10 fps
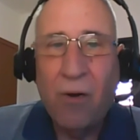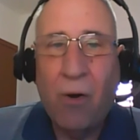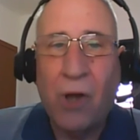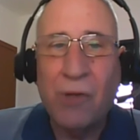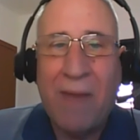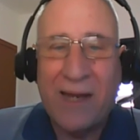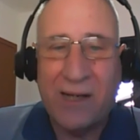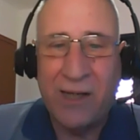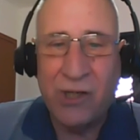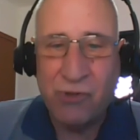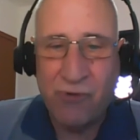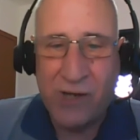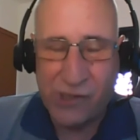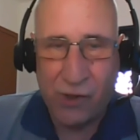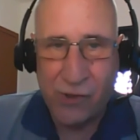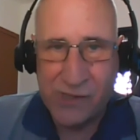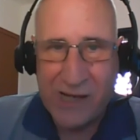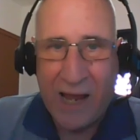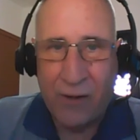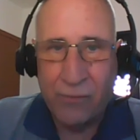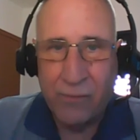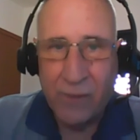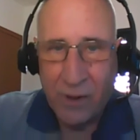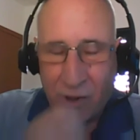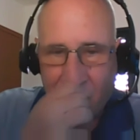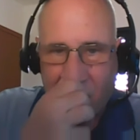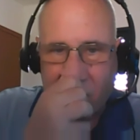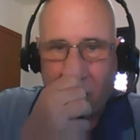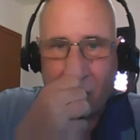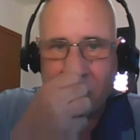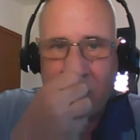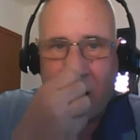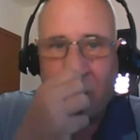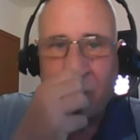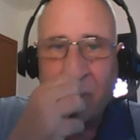automatically trust goes down. Trust goes down.